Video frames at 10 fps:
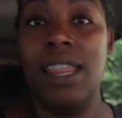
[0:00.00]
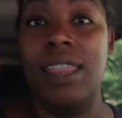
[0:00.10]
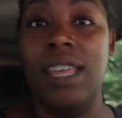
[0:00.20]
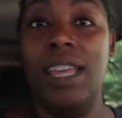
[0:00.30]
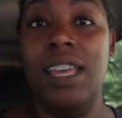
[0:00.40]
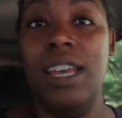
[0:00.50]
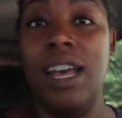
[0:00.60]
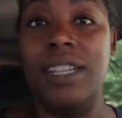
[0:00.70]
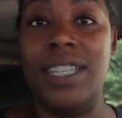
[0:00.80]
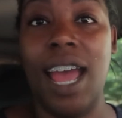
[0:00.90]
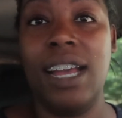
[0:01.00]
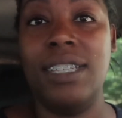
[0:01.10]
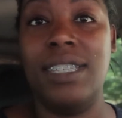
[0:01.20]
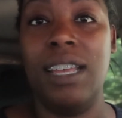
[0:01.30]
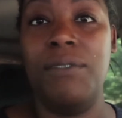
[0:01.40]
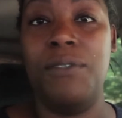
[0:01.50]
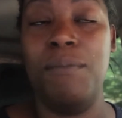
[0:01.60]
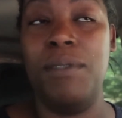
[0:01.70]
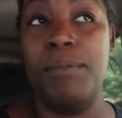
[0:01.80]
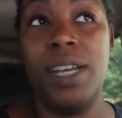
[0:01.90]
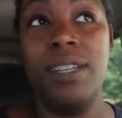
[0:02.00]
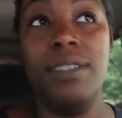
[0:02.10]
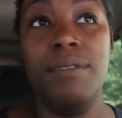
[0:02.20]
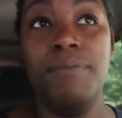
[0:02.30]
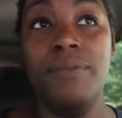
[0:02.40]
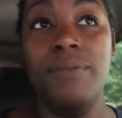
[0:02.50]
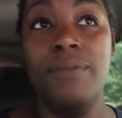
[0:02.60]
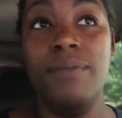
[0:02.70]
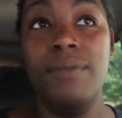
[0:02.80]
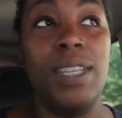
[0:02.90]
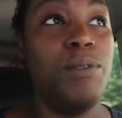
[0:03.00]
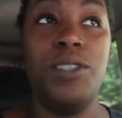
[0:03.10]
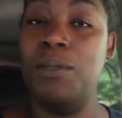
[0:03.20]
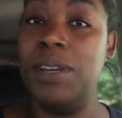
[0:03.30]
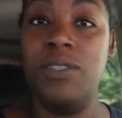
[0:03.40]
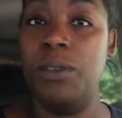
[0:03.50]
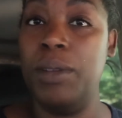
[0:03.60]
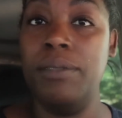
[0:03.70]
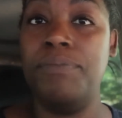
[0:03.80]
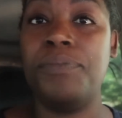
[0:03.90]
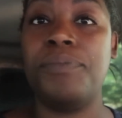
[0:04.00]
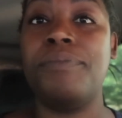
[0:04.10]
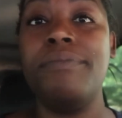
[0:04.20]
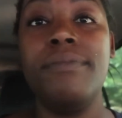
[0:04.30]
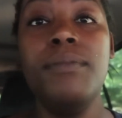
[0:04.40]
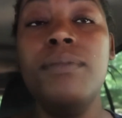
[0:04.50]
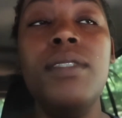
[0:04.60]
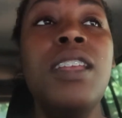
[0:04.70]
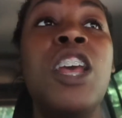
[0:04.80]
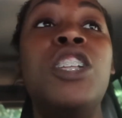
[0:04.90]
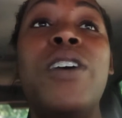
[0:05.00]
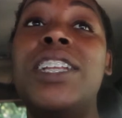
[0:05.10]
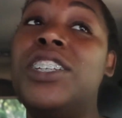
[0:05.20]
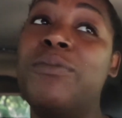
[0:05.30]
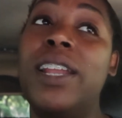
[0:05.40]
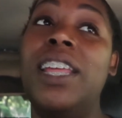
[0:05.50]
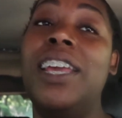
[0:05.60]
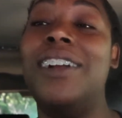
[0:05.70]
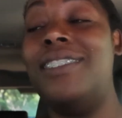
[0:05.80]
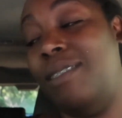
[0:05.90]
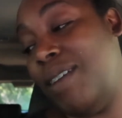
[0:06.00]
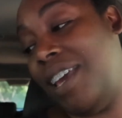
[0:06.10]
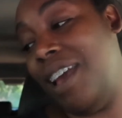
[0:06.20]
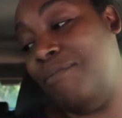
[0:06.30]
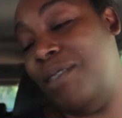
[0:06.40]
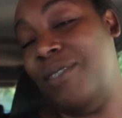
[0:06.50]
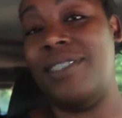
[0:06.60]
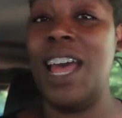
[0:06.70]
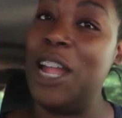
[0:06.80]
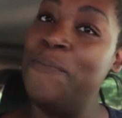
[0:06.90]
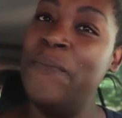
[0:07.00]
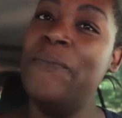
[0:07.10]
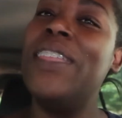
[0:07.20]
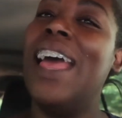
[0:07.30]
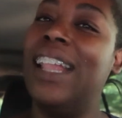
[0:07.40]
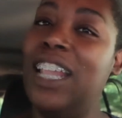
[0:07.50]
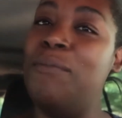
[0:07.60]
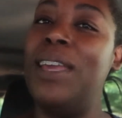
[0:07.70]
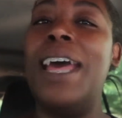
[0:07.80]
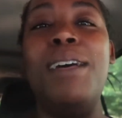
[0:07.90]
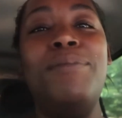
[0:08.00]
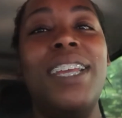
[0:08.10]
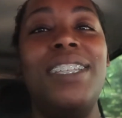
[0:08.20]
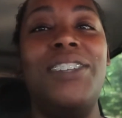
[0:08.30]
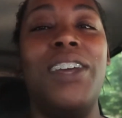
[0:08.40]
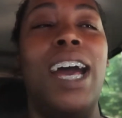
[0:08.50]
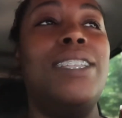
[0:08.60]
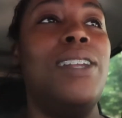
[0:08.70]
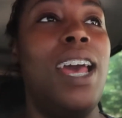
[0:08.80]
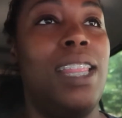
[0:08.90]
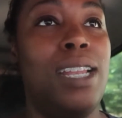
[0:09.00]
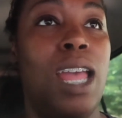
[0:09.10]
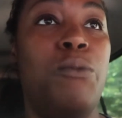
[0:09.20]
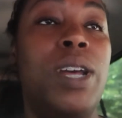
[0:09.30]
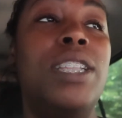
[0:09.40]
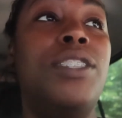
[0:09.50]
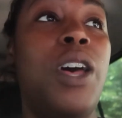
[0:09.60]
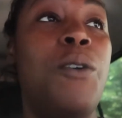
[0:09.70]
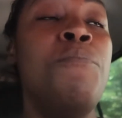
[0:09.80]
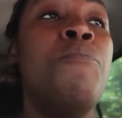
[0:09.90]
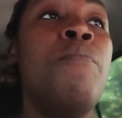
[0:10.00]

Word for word: the attacks from the bugs. It was too much for me. So I just ran in here, see my camera, and was like, let me update you guys on how the night went. So